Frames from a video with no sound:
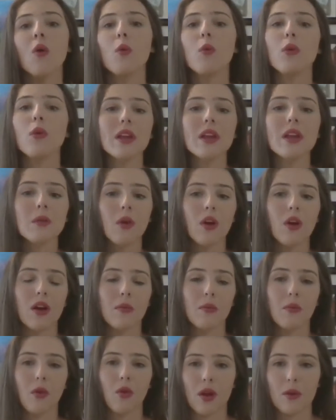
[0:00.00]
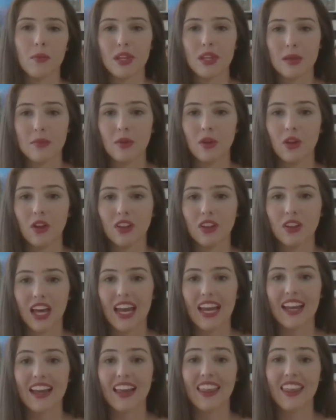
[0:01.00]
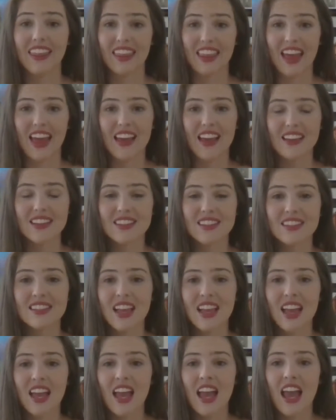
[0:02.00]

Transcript: We want more people like this.